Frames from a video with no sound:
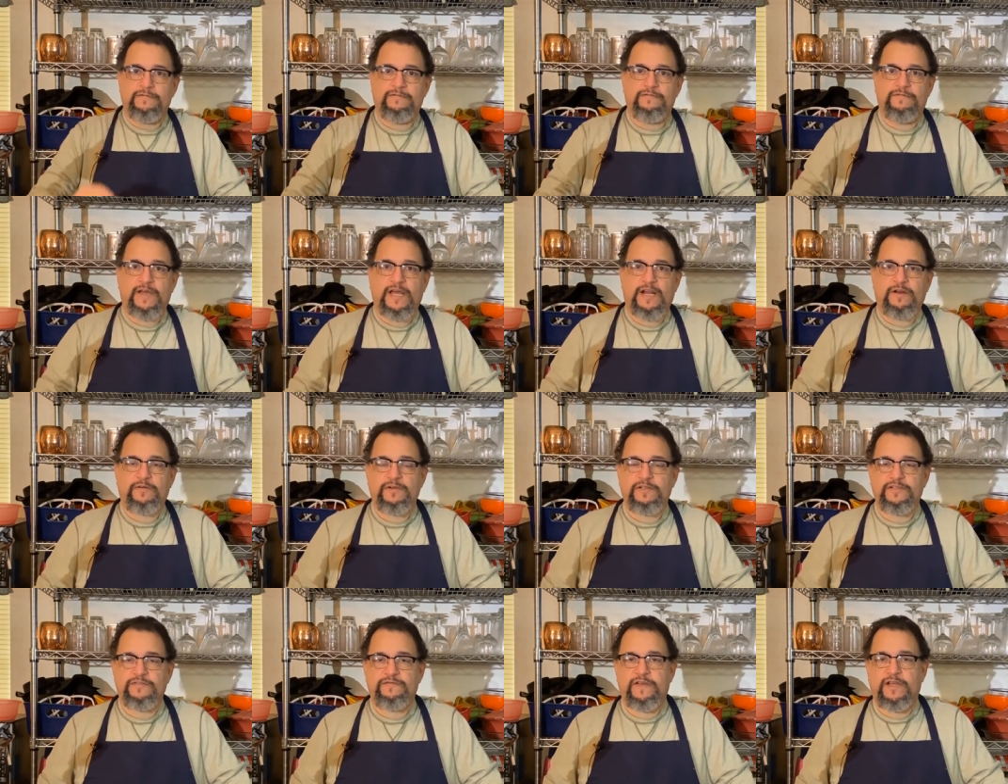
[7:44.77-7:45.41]

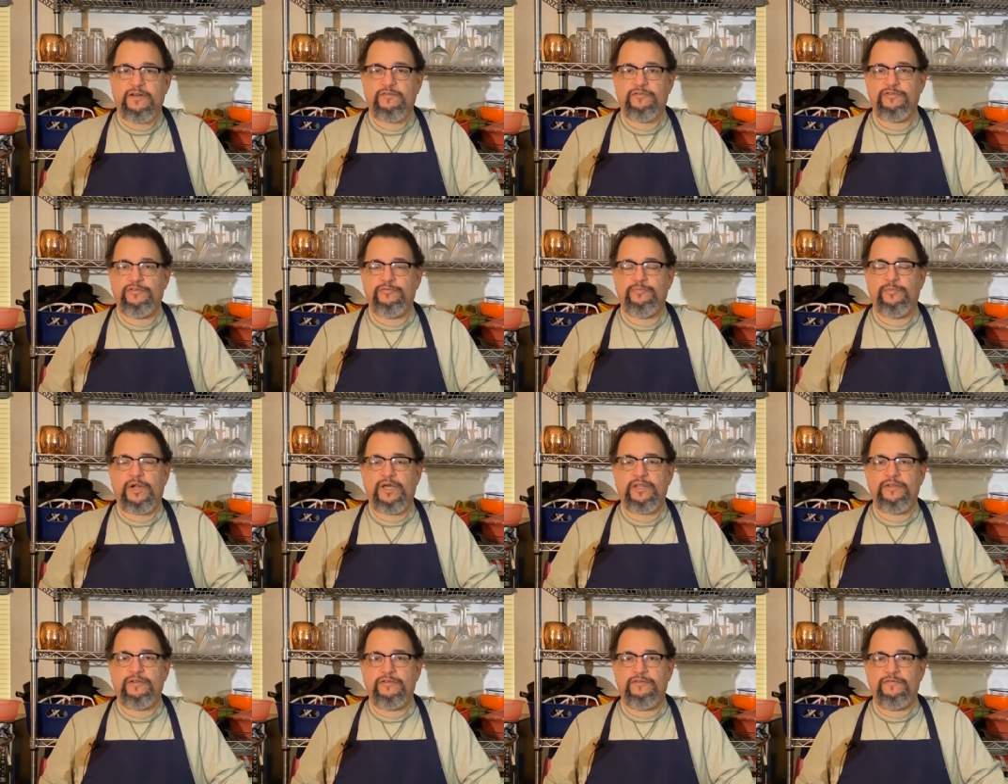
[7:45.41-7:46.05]
veterans
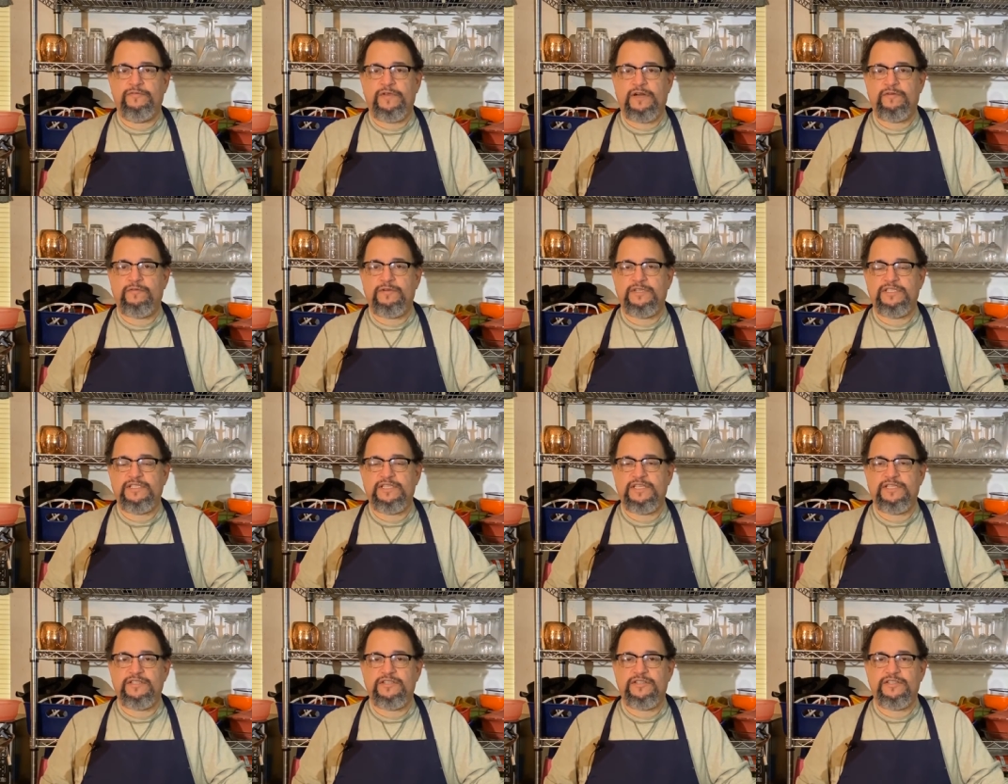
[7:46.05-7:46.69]
brothers,
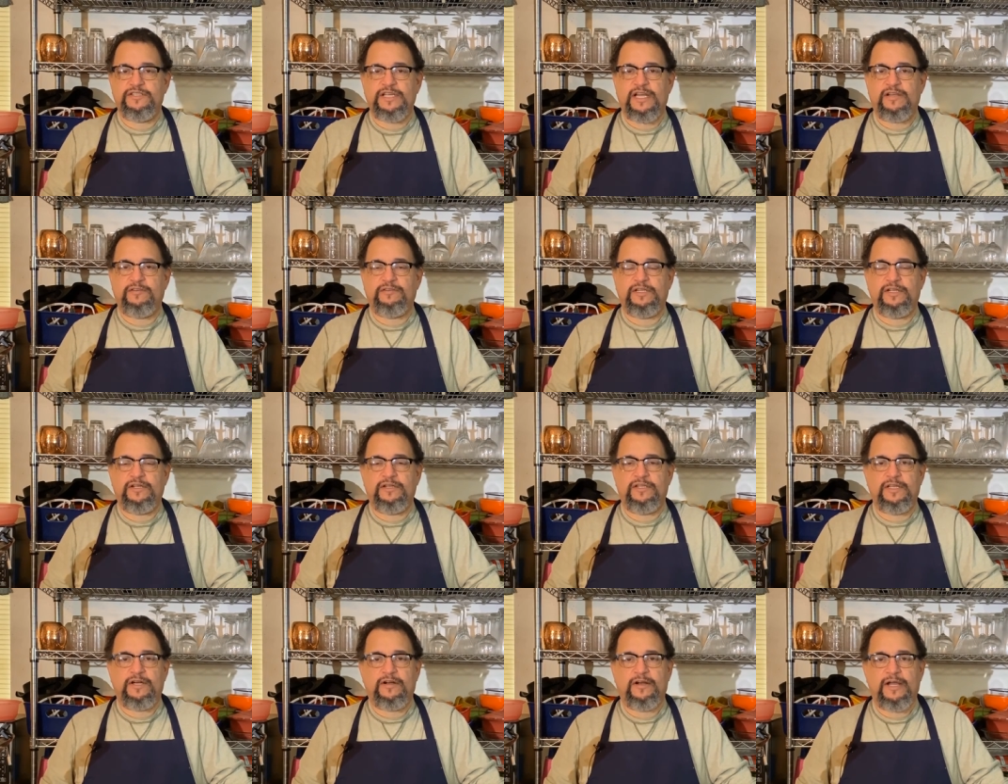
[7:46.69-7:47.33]
veteran sisters out
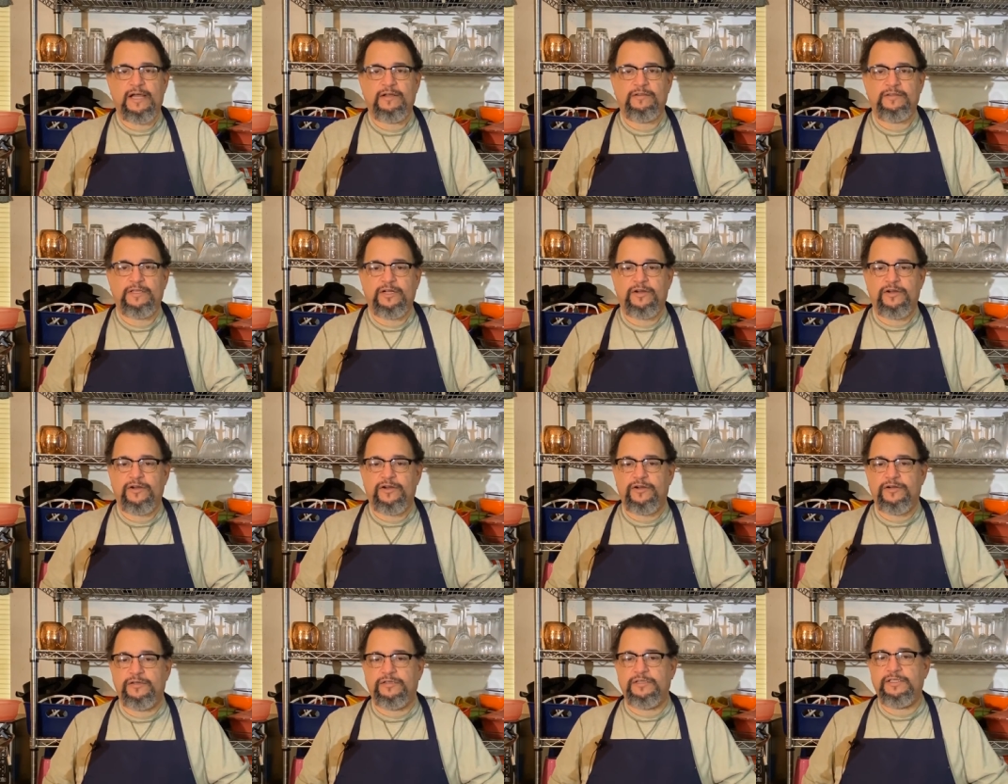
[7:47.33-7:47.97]
there that are out
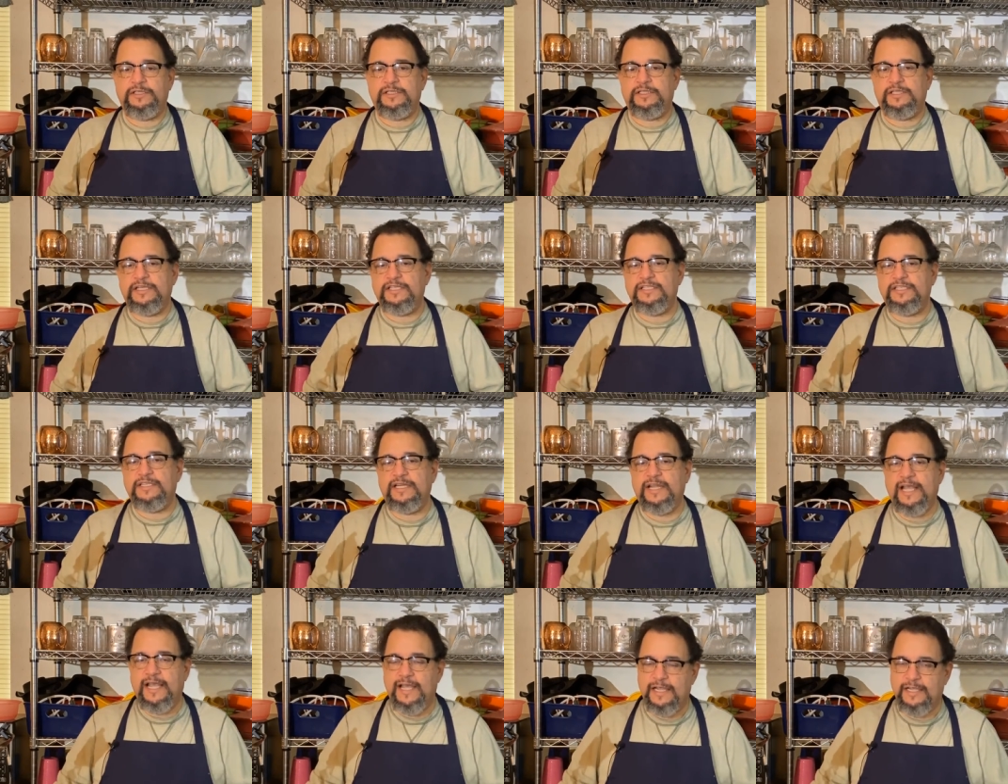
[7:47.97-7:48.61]
there hurting.
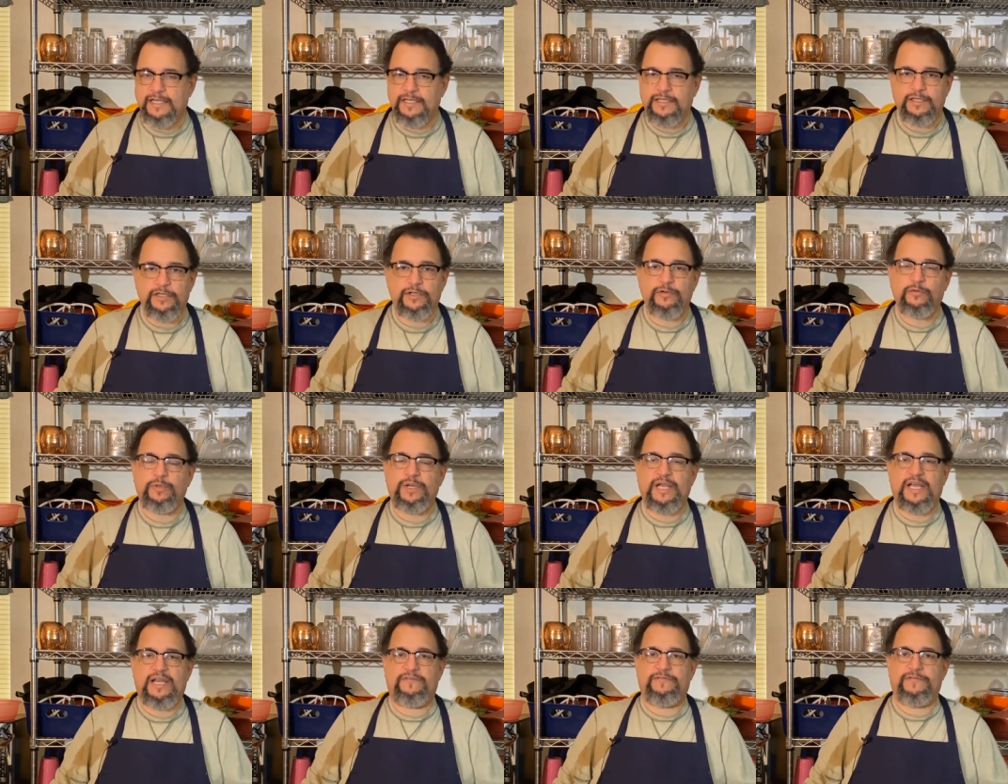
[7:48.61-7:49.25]
Listen, hey, you
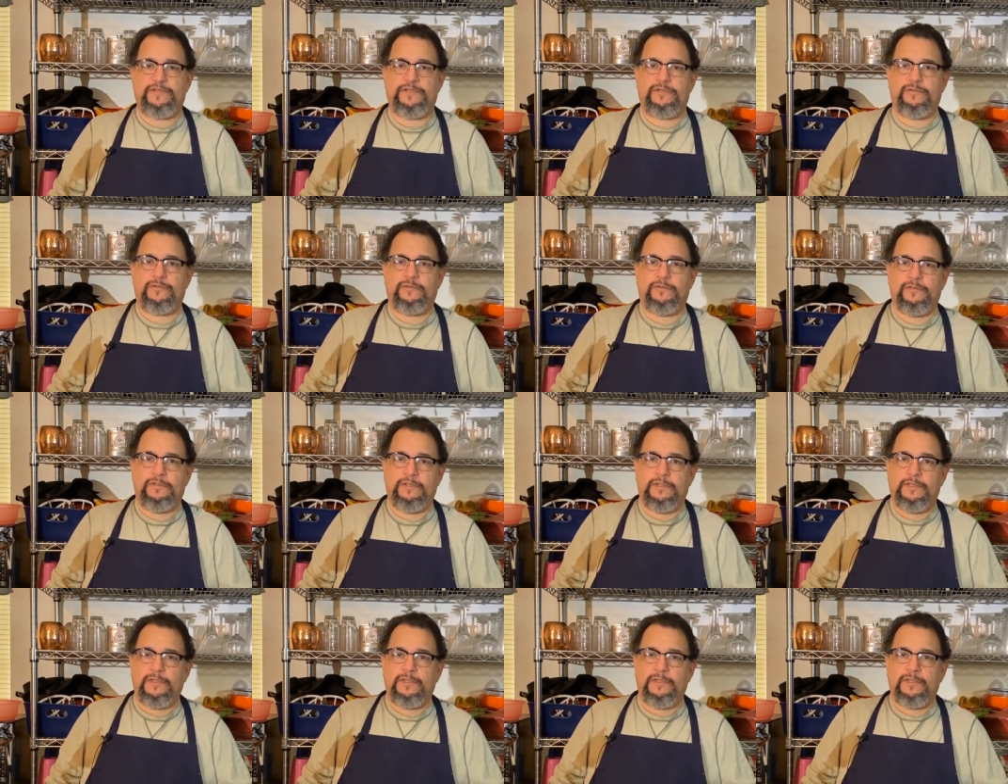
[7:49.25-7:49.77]
don't have to.